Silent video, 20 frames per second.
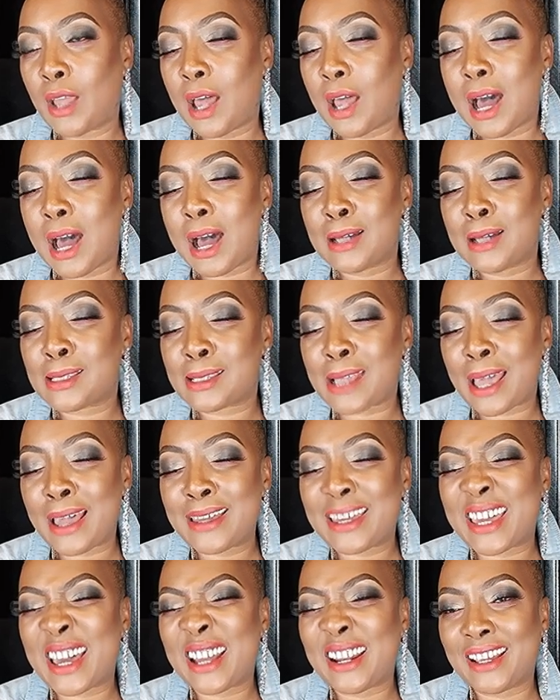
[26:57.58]
I say
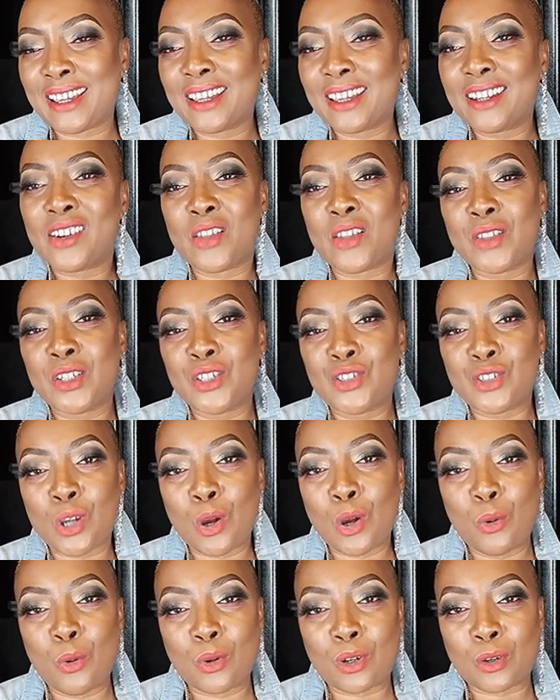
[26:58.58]
getting in on the
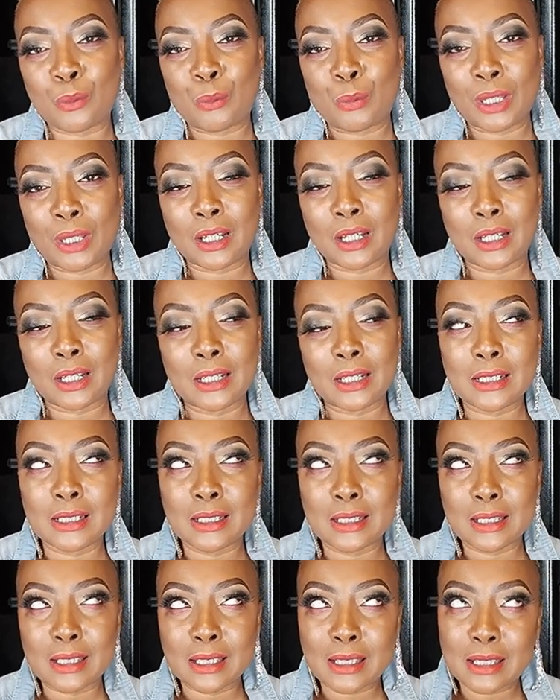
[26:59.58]
joke
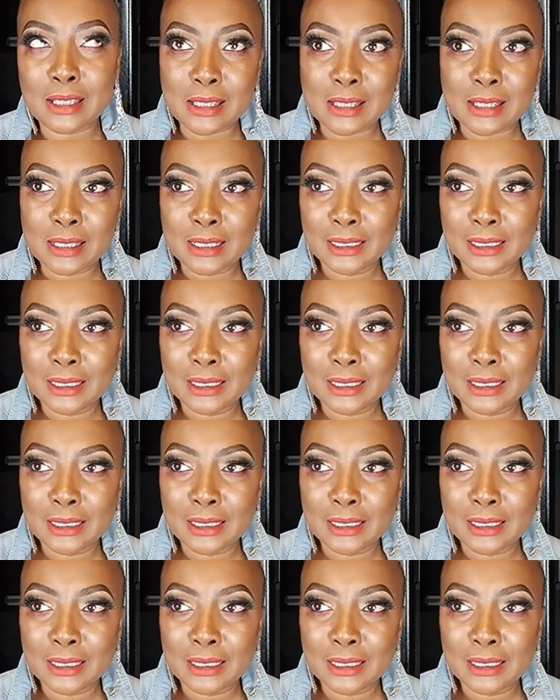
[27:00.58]
because